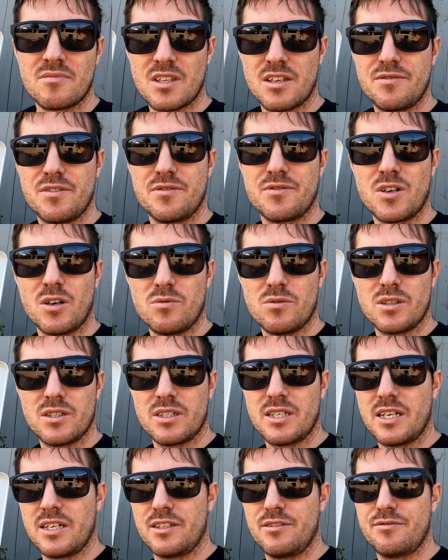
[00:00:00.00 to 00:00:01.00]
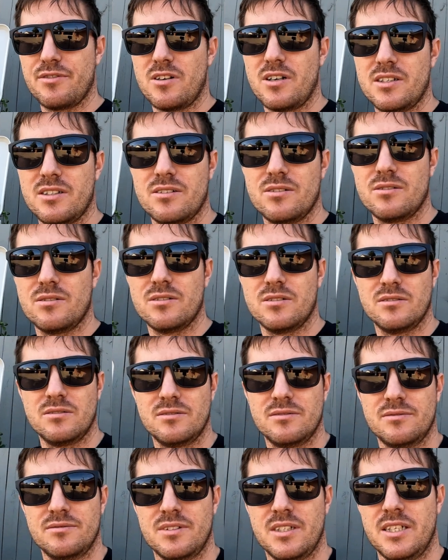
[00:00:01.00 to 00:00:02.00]
if you've got one, how you find it, or
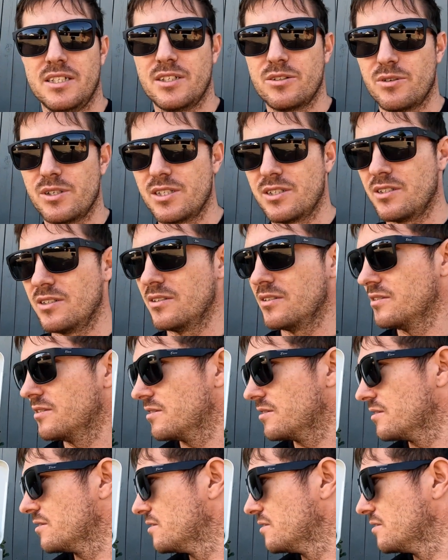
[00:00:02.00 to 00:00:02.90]
any questions